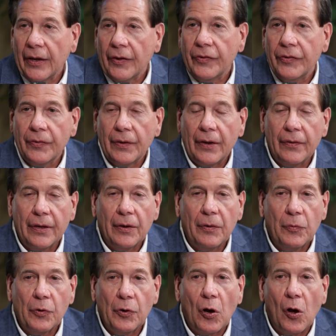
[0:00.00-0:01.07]
Yes, well,
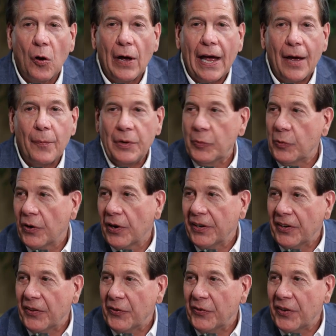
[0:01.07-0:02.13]
we're all happy we're on
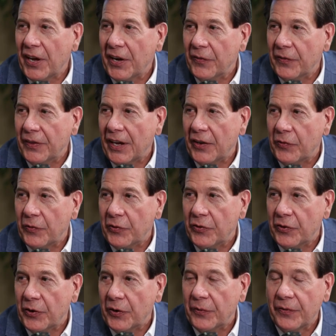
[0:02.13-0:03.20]
the other side of it, that's for
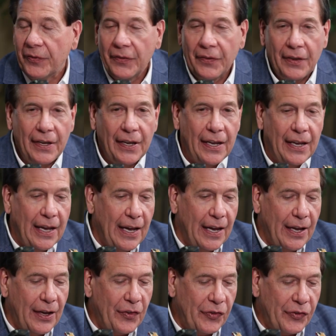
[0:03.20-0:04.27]
sure.
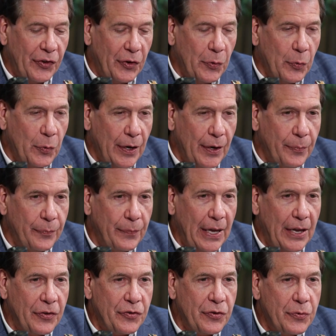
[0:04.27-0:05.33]
So
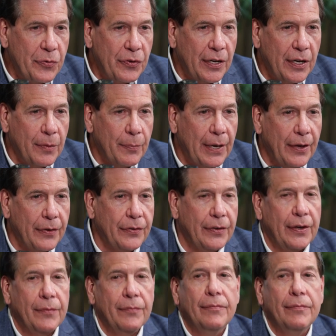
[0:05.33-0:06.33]
as you think about